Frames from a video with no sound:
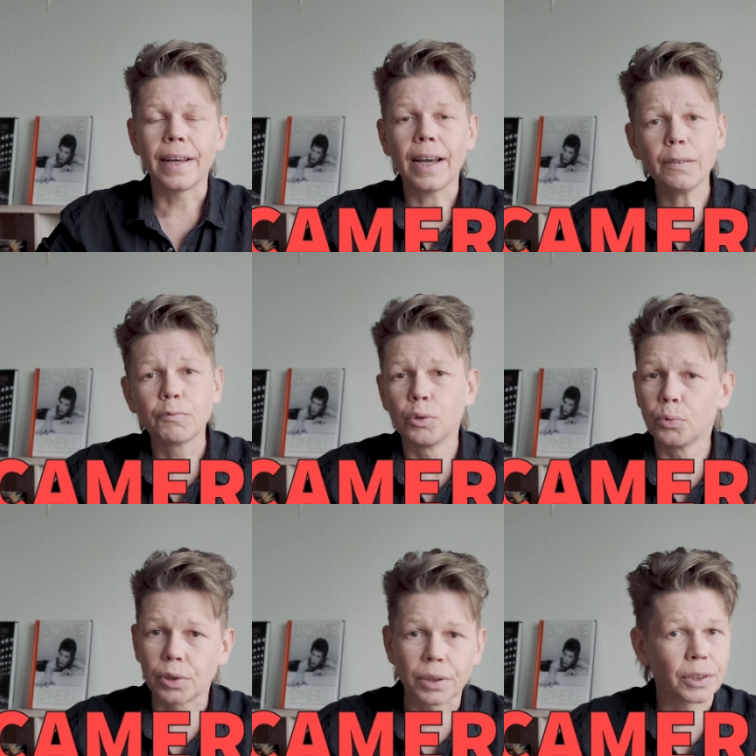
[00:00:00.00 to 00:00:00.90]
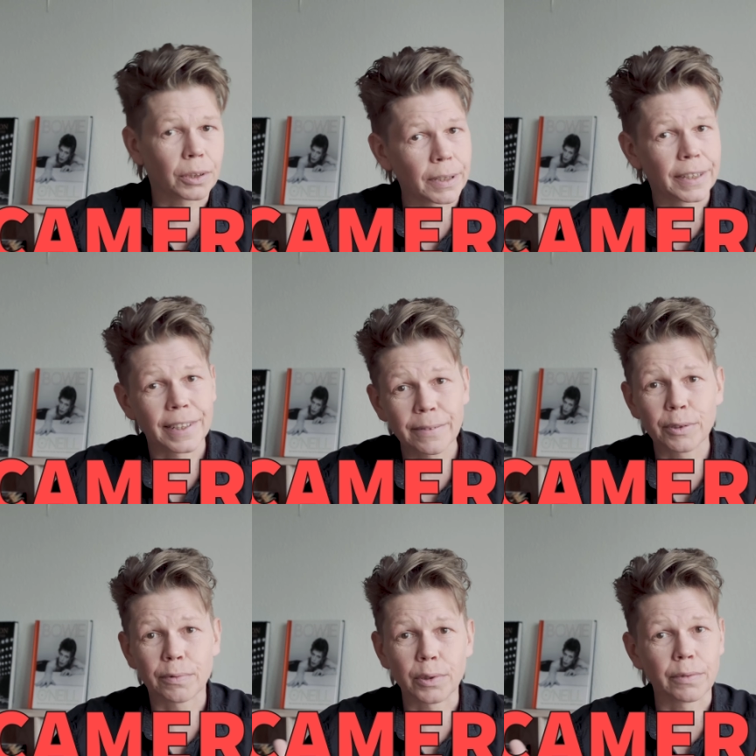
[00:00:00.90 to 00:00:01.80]
I've used just about
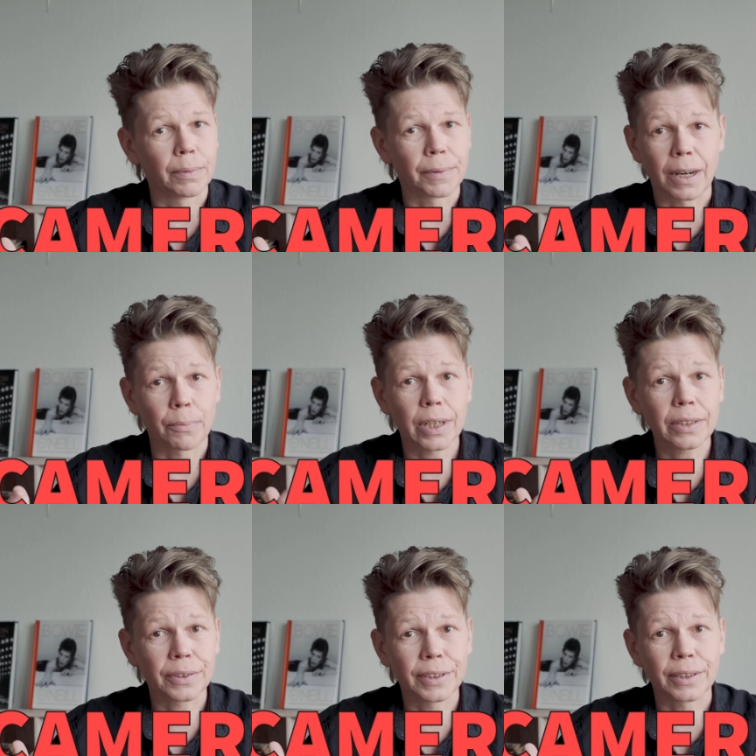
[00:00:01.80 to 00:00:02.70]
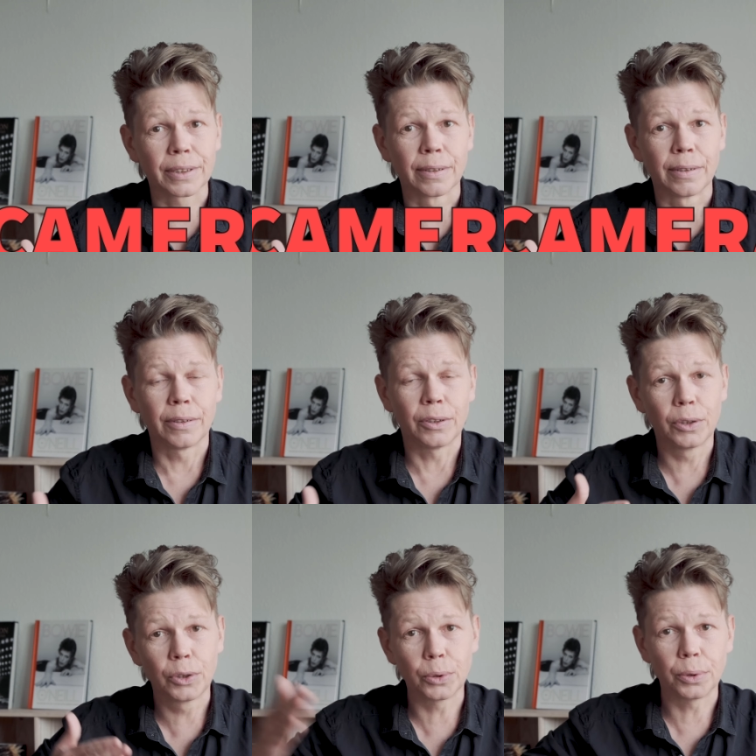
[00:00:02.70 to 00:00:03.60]
every Fujifilm camera out there
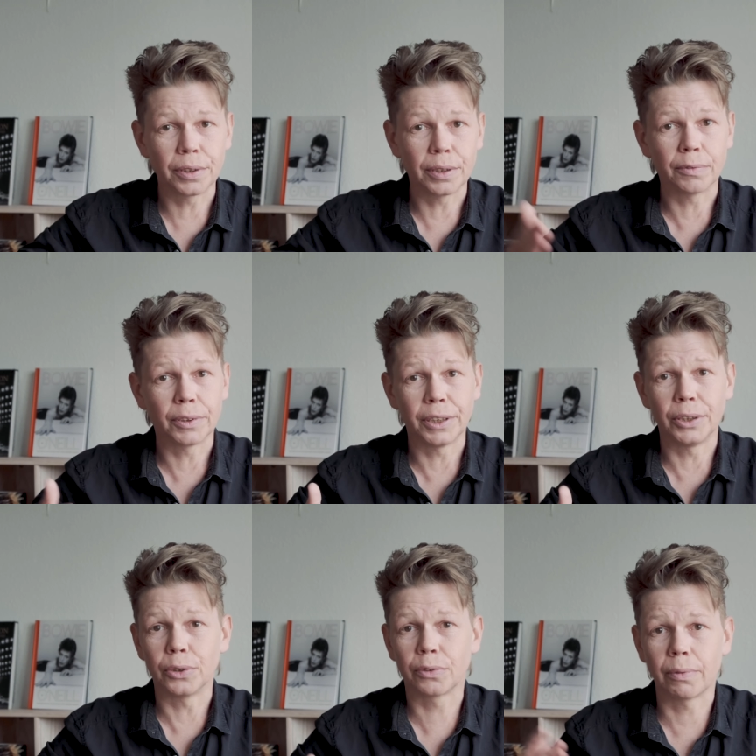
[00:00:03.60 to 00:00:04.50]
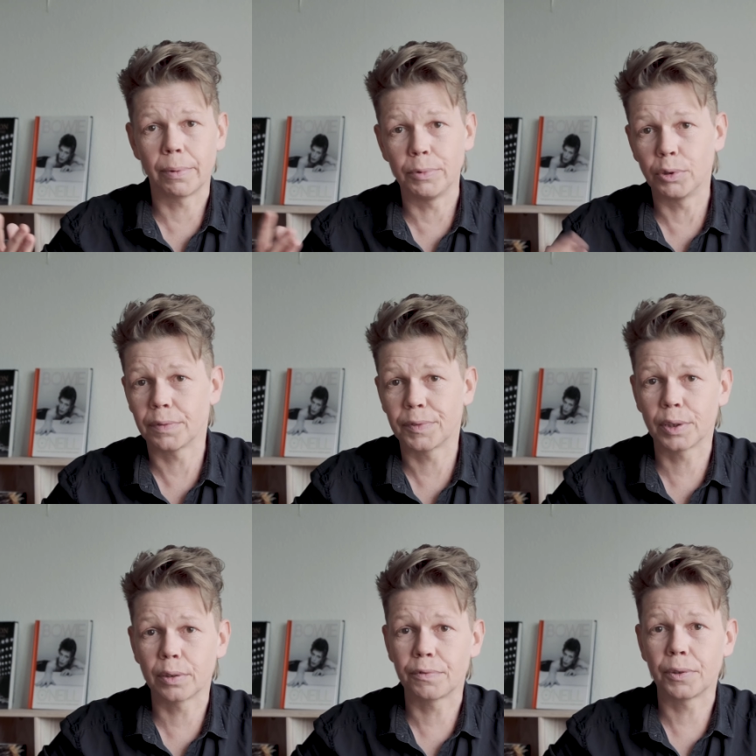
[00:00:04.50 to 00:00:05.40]
during the different years for my music
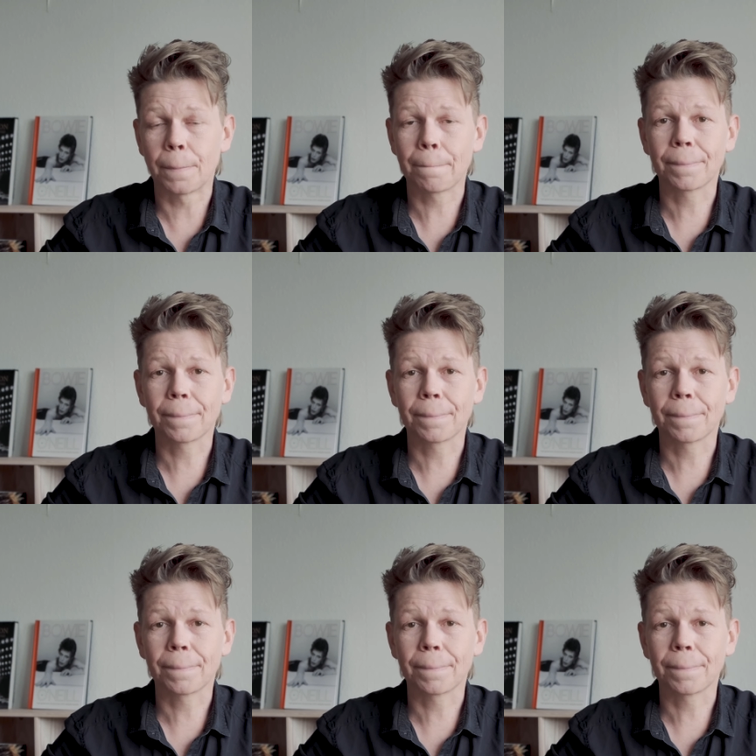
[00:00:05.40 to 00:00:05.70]
photography.